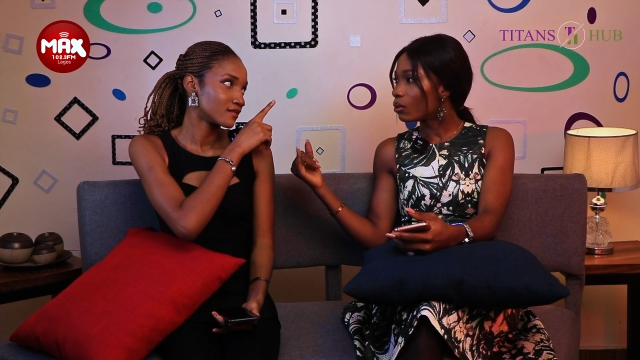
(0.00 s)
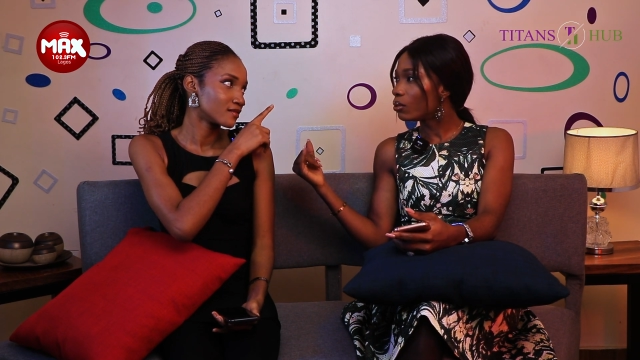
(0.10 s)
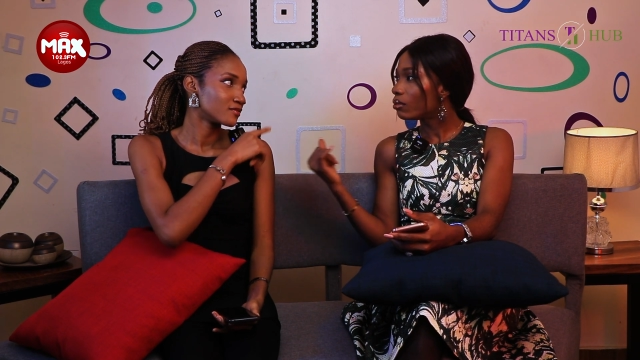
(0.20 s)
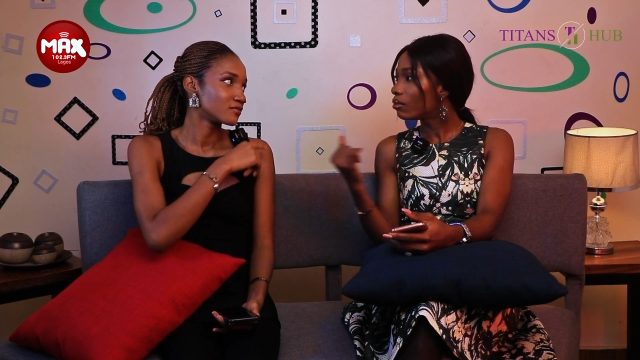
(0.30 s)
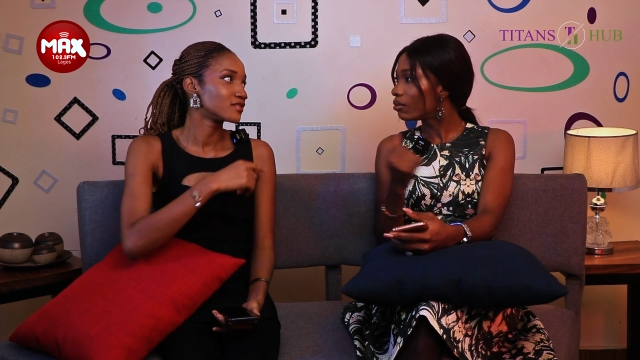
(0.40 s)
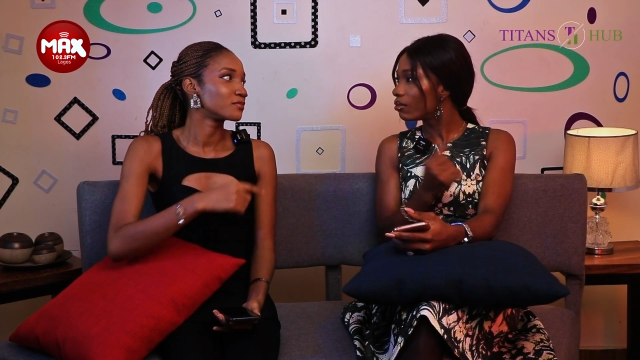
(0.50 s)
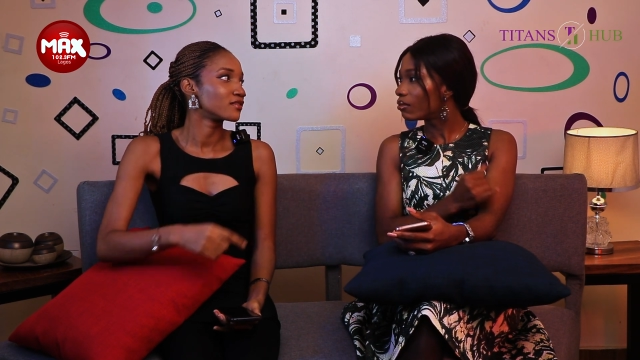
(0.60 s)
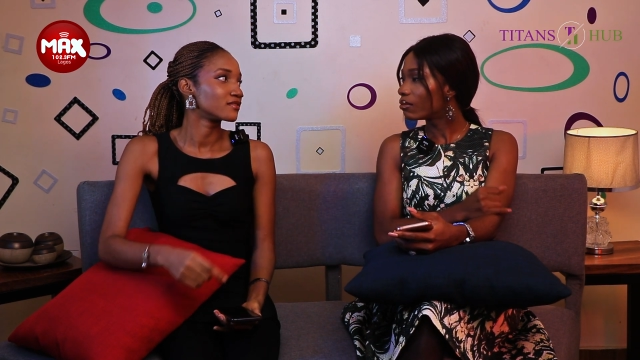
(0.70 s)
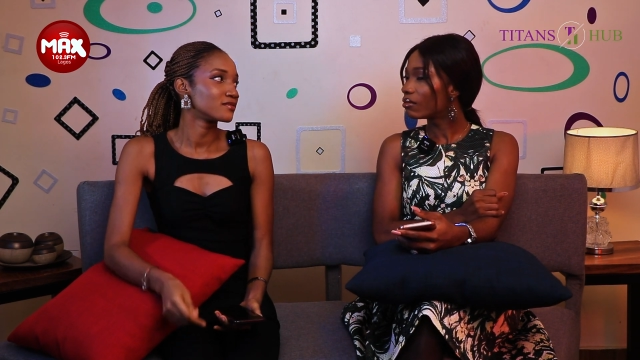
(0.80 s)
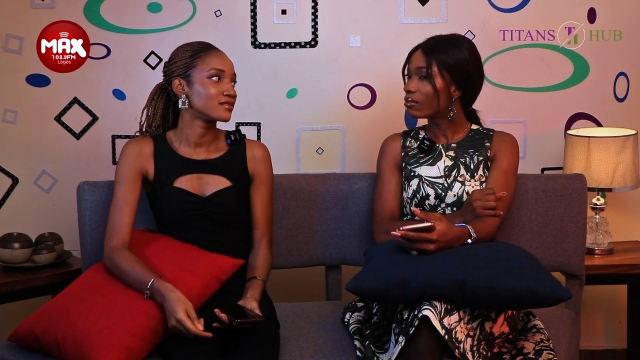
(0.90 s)
Speaker 1: Who? Which
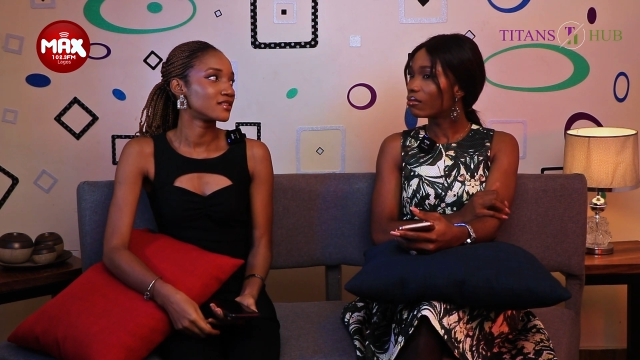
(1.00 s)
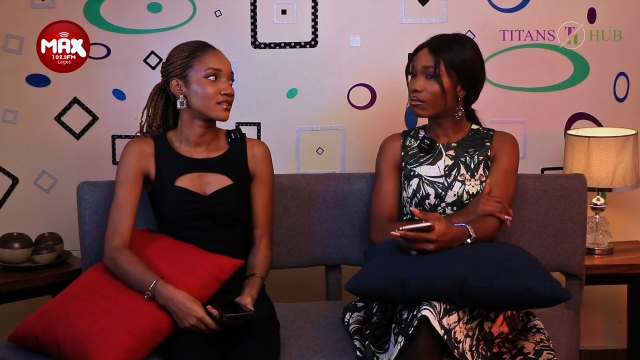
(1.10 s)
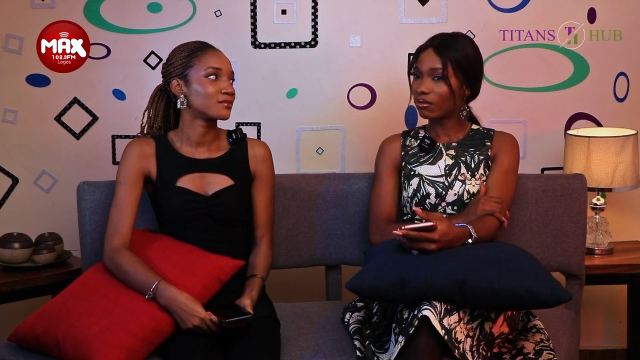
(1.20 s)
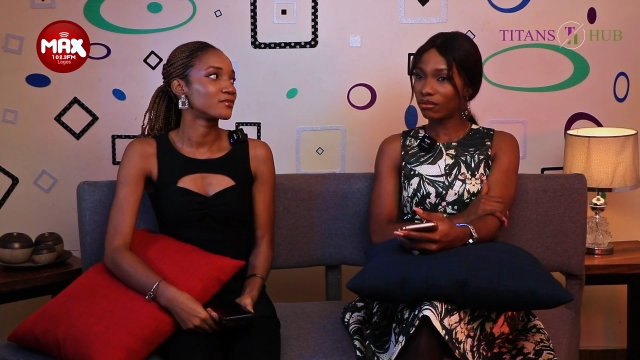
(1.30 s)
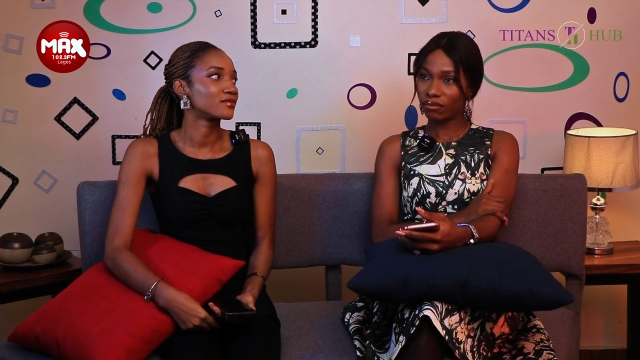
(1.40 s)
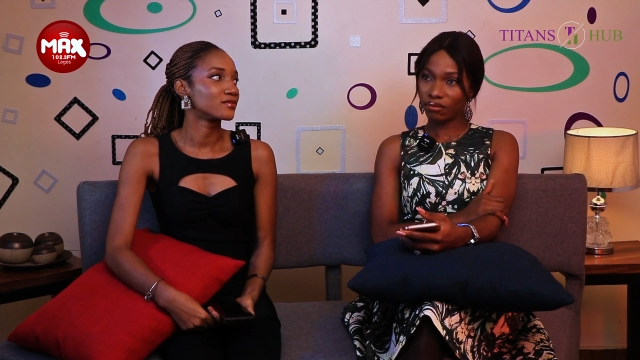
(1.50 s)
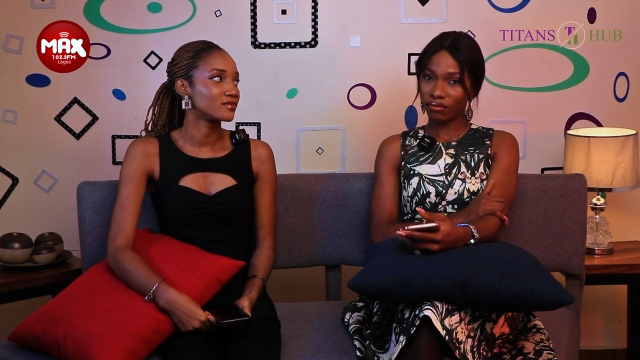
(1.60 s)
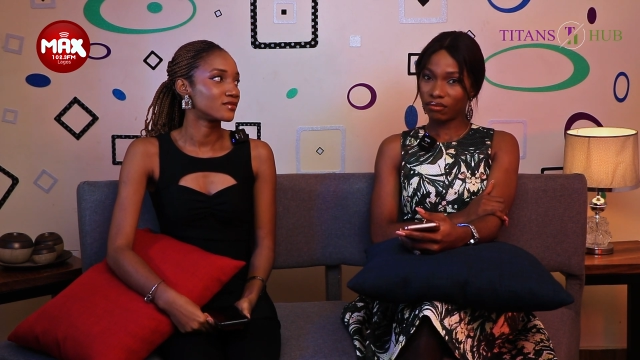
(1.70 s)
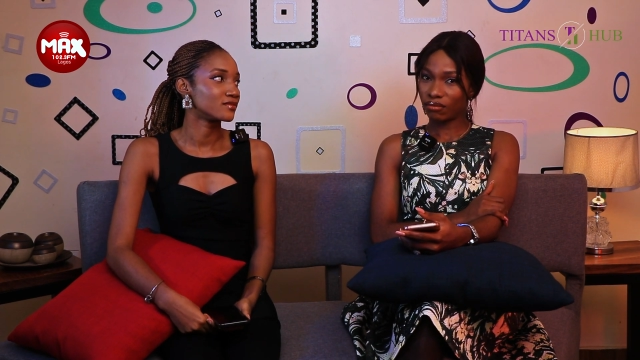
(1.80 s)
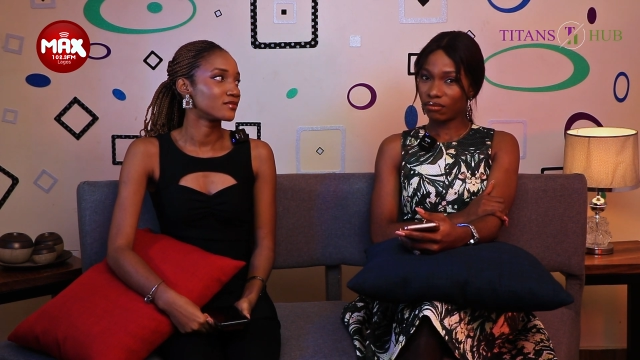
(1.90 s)
month? Who's taking month with
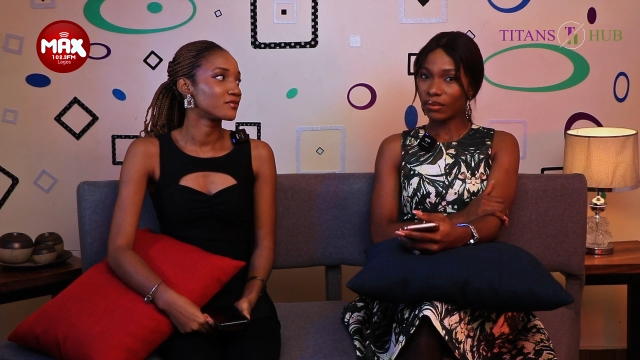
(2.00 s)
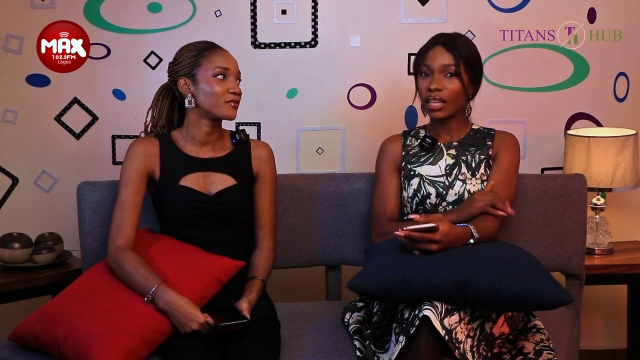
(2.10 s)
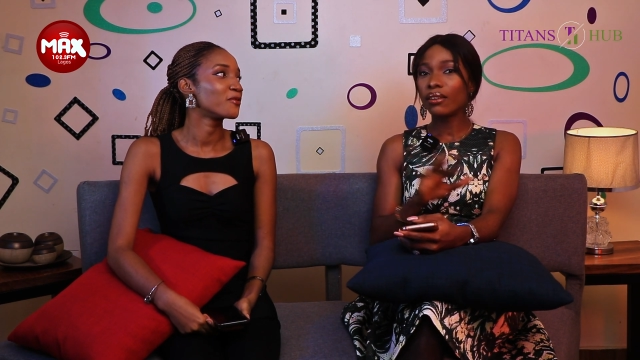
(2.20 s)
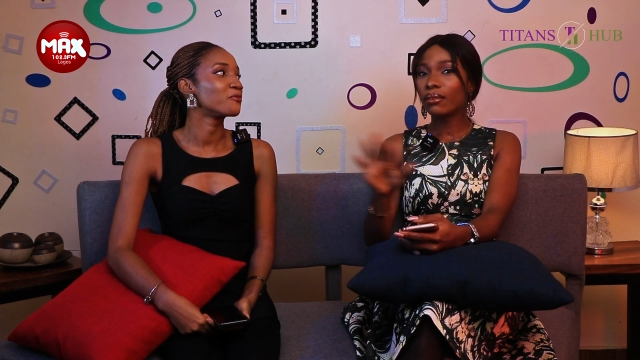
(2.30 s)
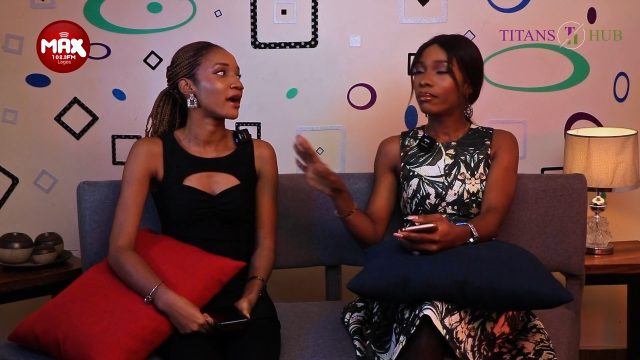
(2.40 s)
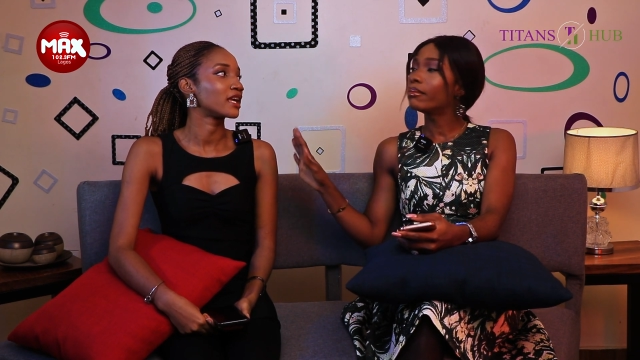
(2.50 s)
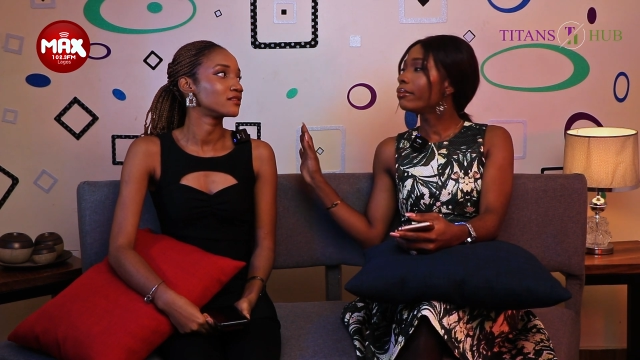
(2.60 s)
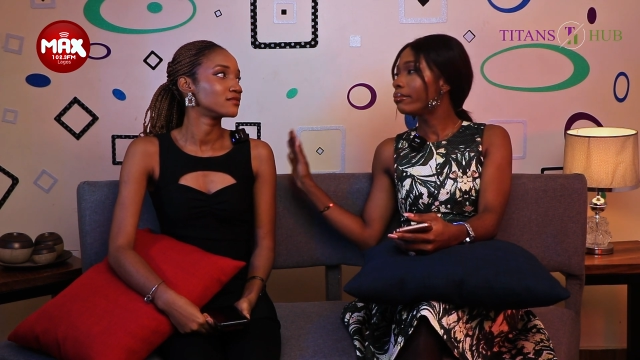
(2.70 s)
you? One wine.